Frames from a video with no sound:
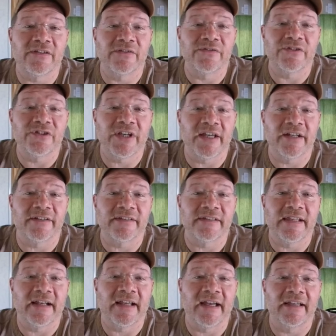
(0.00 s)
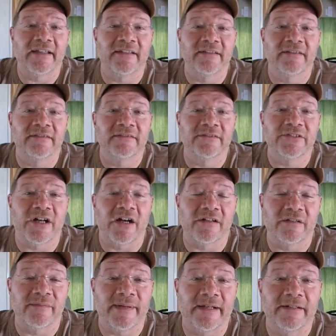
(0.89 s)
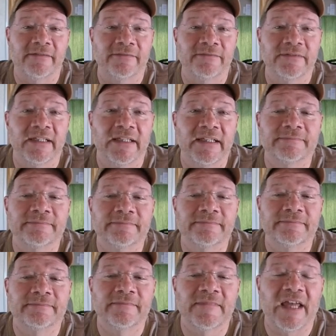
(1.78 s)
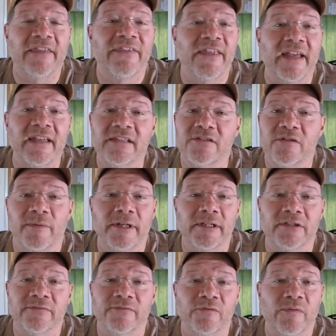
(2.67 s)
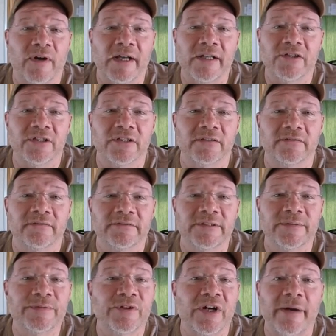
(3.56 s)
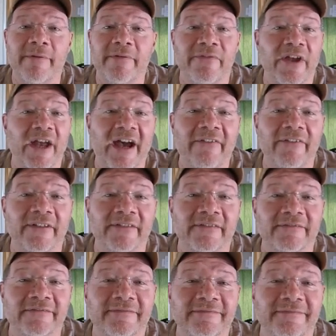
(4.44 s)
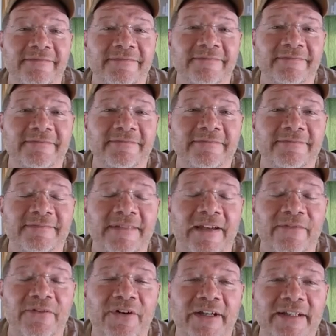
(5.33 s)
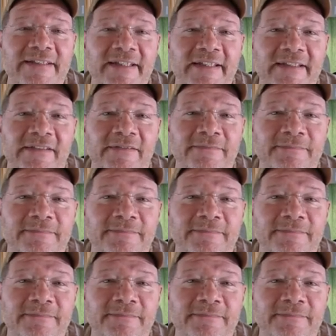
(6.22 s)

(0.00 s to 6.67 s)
those channels that I talked about. And thanks so much for watching. Subscribe if you haven't. Have a great day.